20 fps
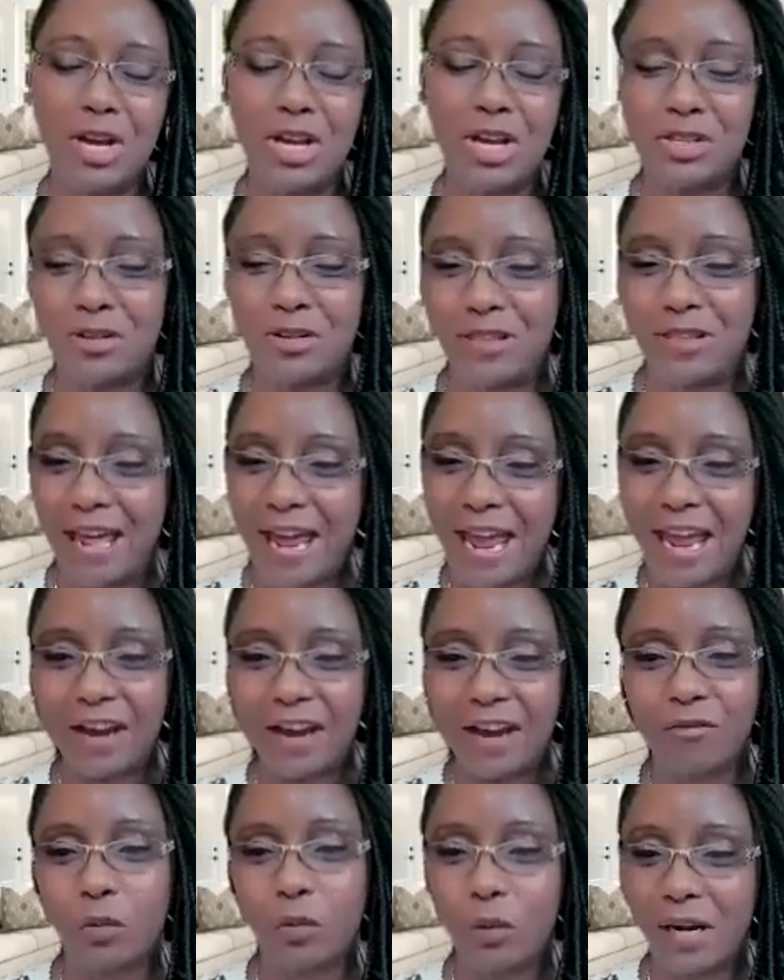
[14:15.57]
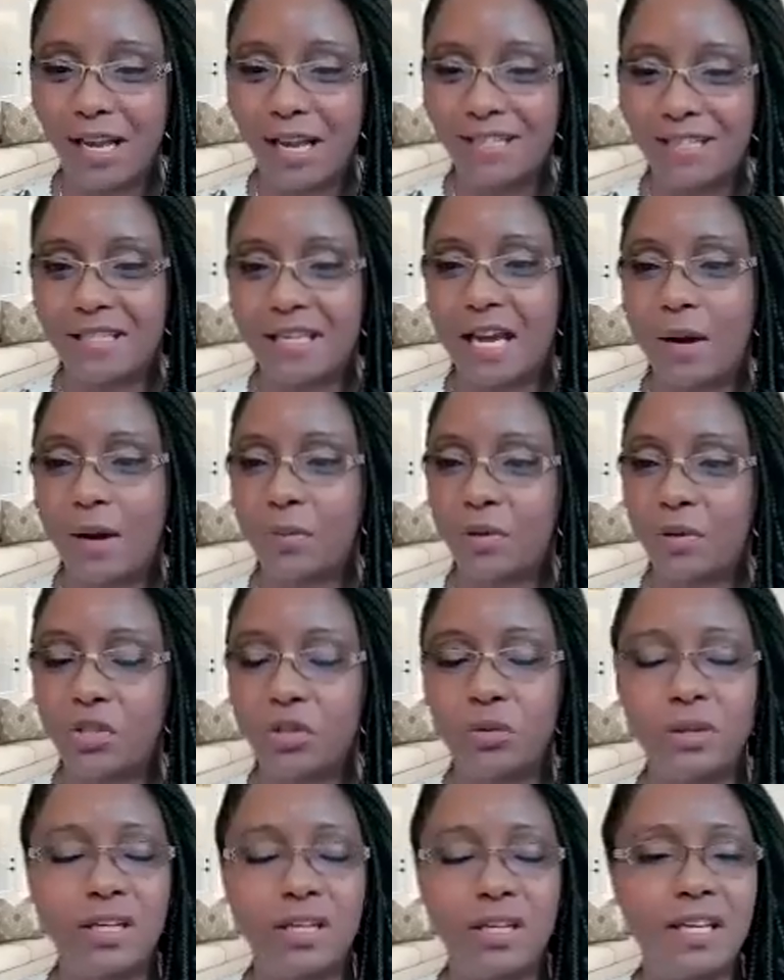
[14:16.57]
so that everyone has the
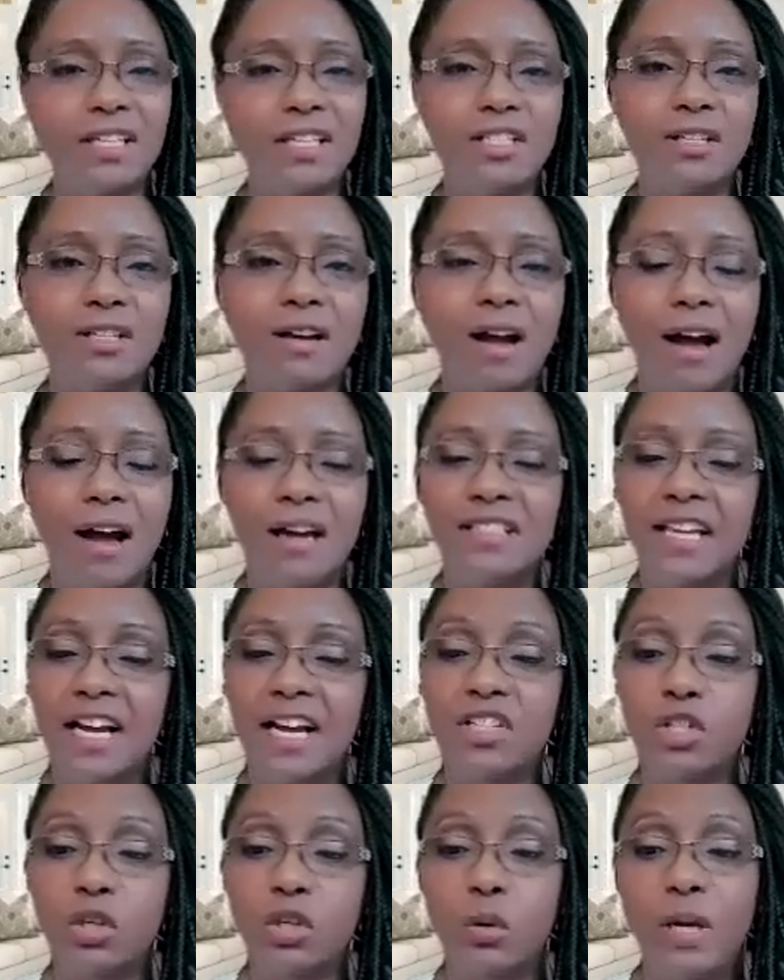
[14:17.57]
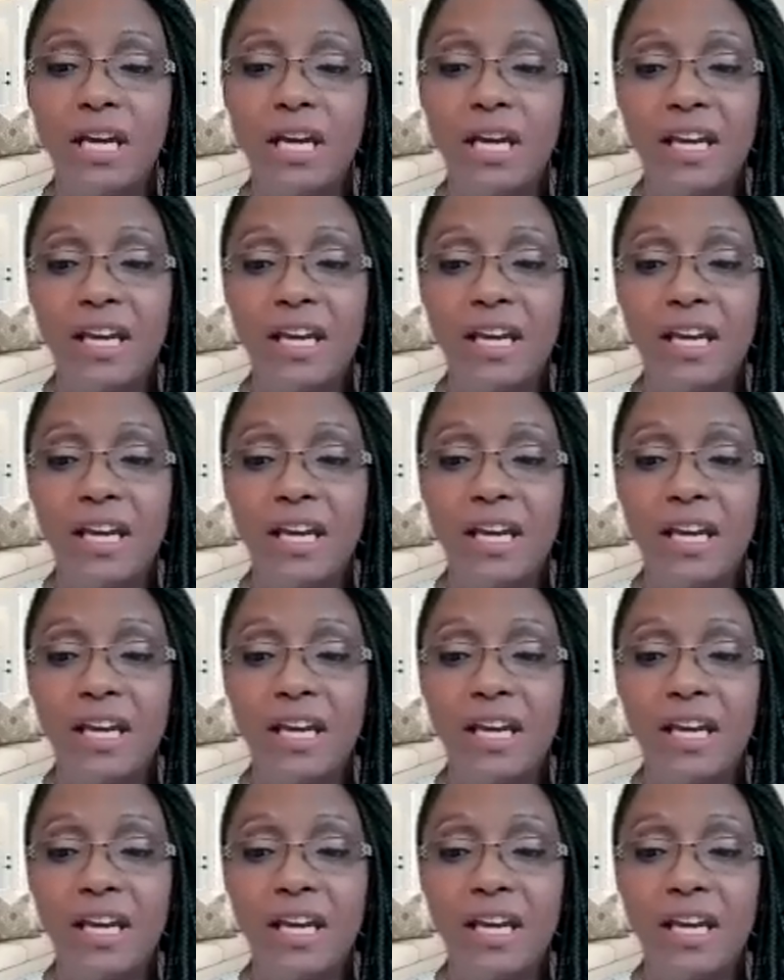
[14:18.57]
opportunity to contact you.